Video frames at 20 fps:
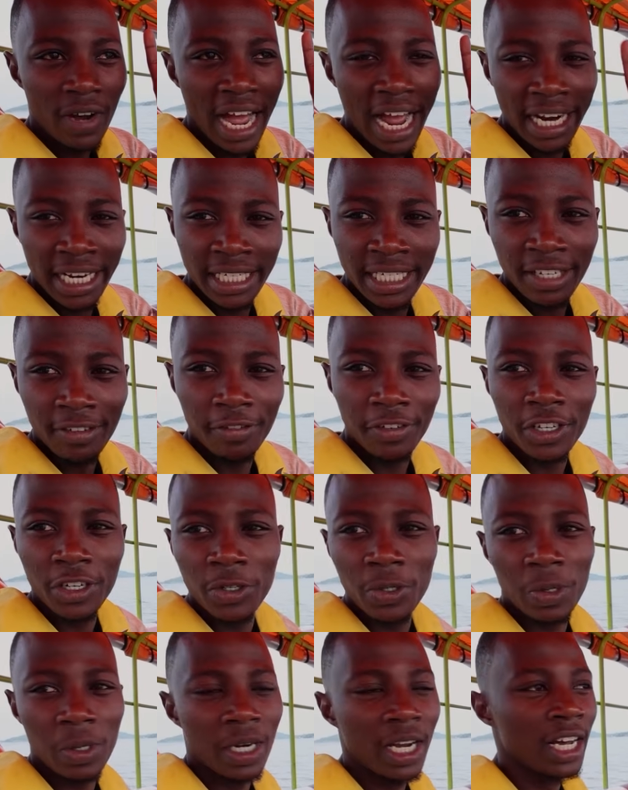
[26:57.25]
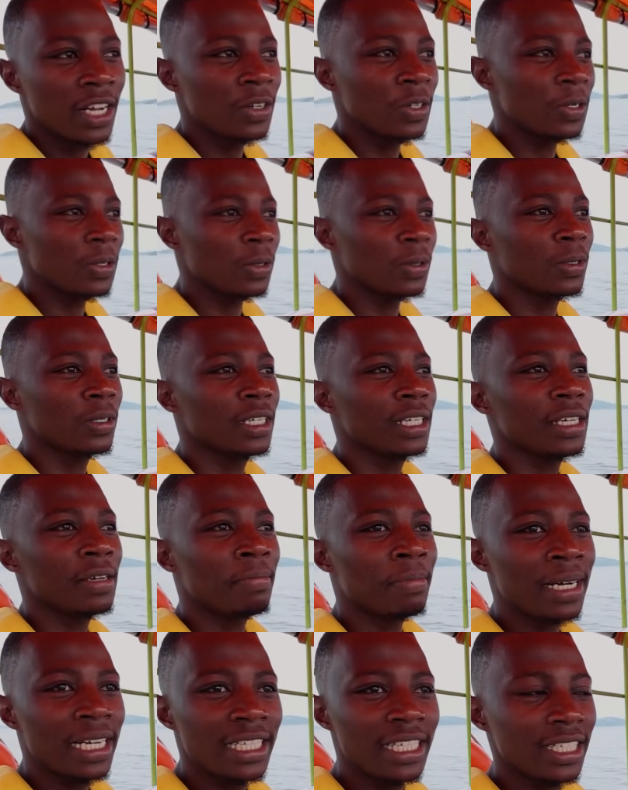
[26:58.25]
activities you can do.
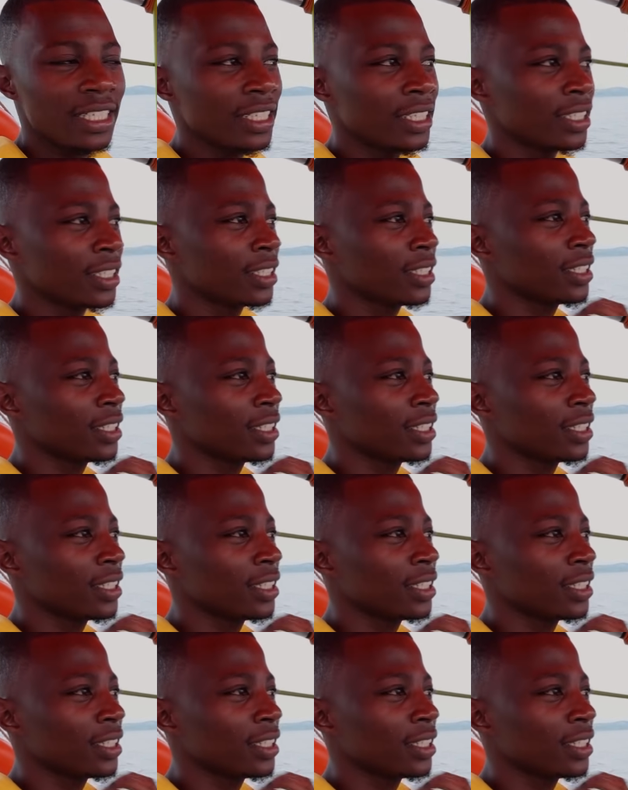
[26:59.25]
Imagine.